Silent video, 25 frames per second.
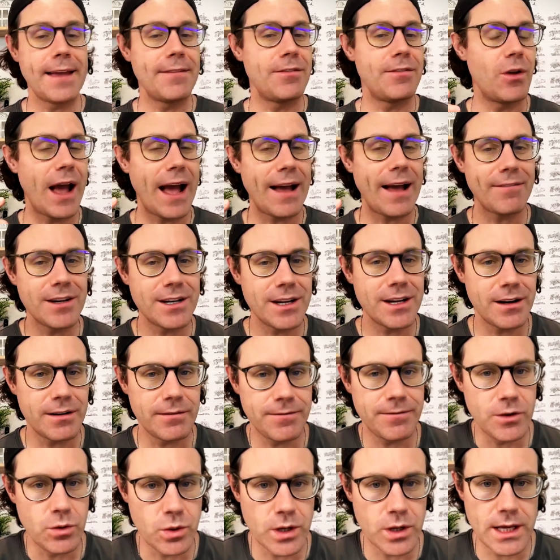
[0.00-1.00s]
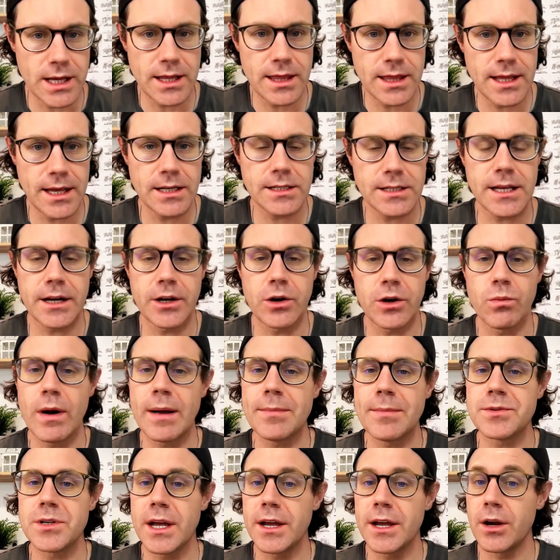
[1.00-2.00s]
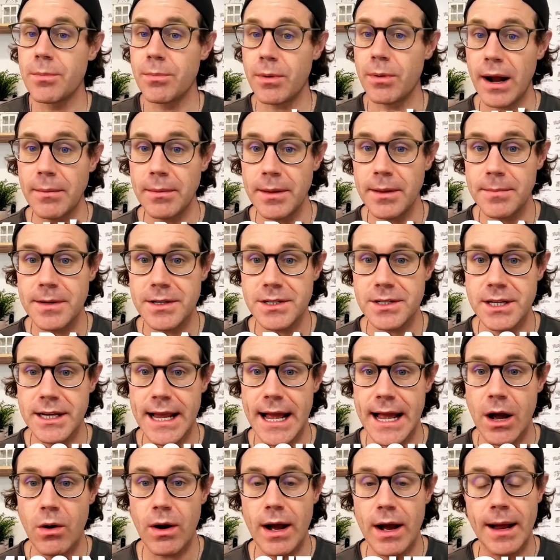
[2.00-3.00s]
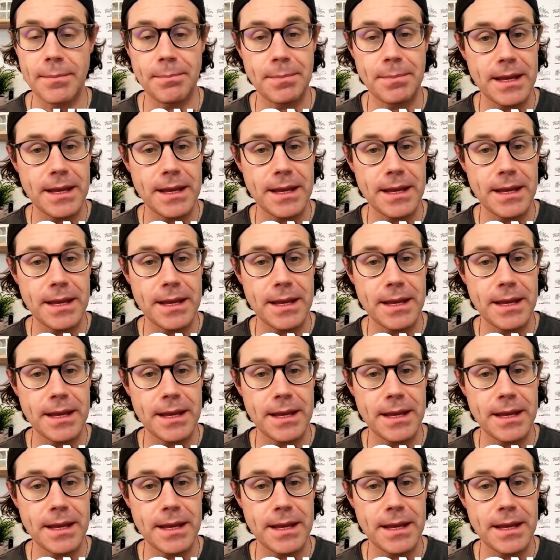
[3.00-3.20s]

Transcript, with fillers: if you haven't done a few key things on your website, you're probably missing out on